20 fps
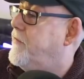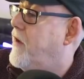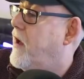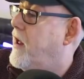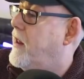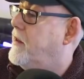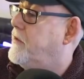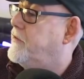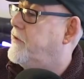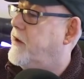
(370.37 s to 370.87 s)

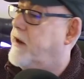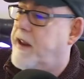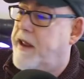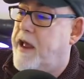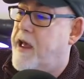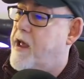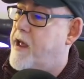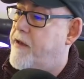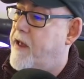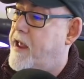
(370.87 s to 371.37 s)
files, and
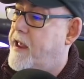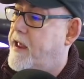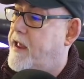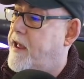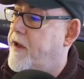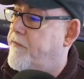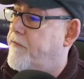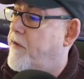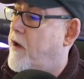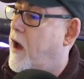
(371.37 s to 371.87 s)

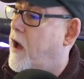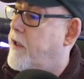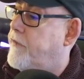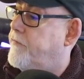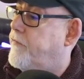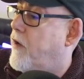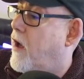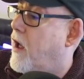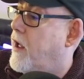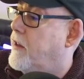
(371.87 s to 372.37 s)
EFI
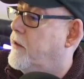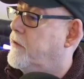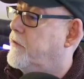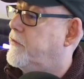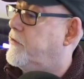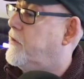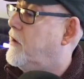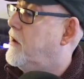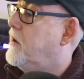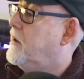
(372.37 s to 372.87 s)

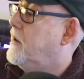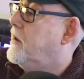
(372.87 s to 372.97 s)
files.